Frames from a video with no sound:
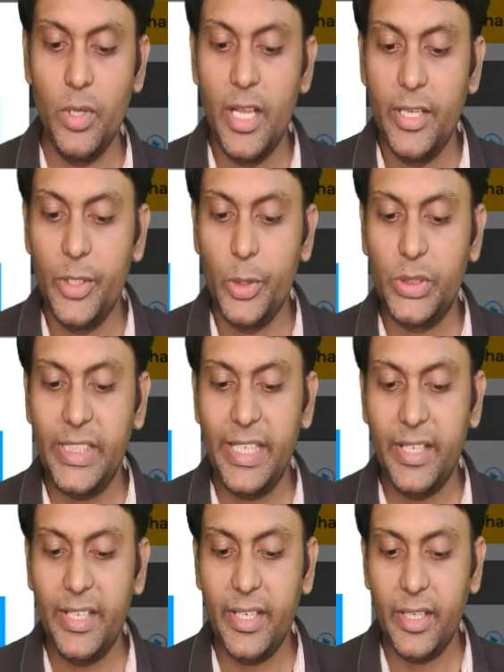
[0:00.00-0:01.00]
you see
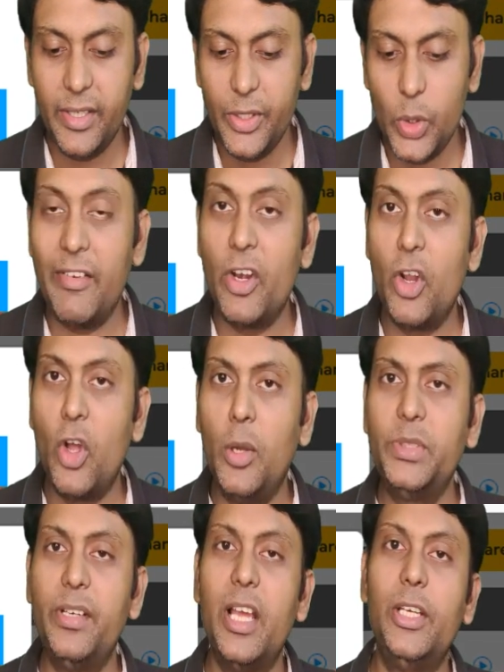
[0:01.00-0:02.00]
here, you have an option